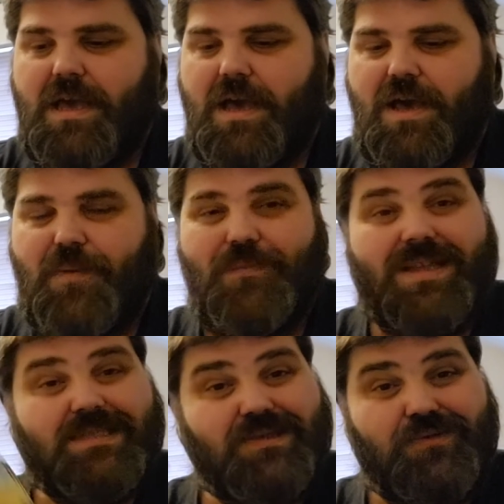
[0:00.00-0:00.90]

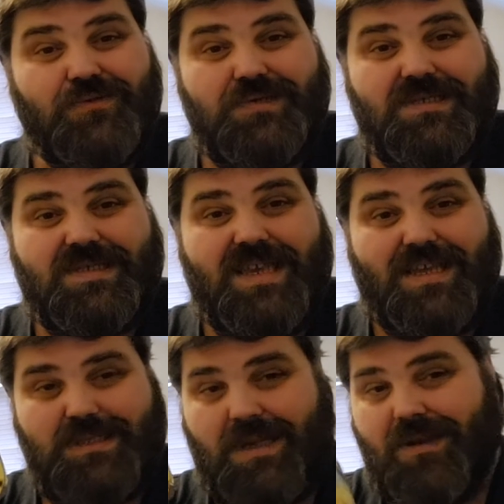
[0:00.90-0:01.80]
It's a gorgeous thing.
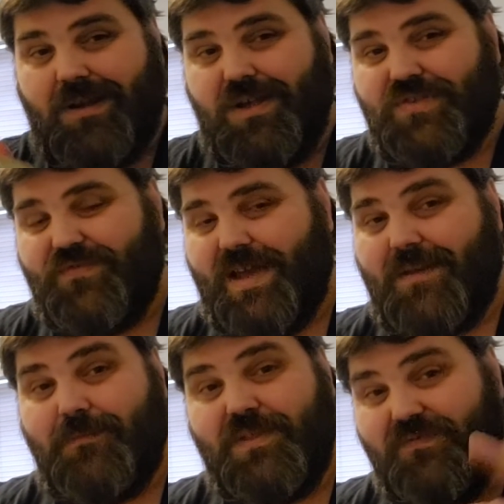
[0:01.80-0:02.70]
It's Argyle's
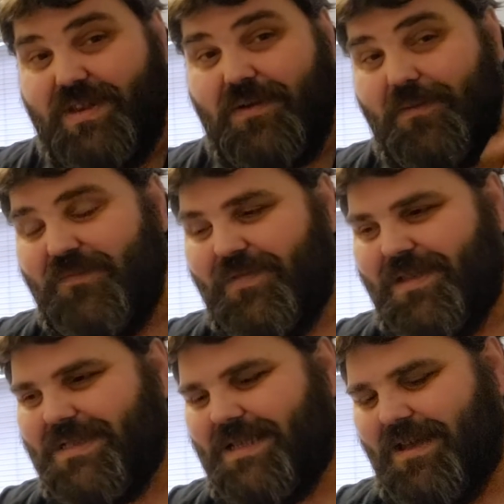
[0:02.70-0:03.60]
van, but the video
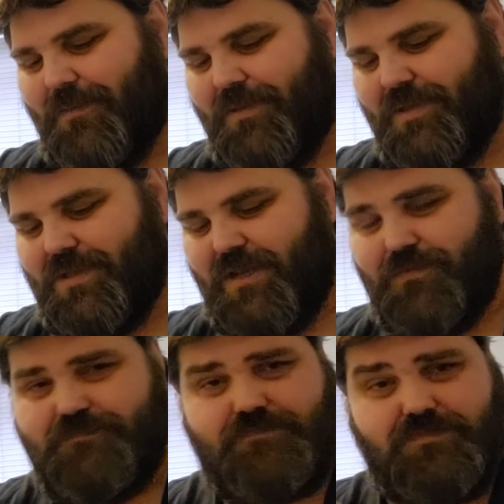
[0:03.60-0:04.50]
is up on the channel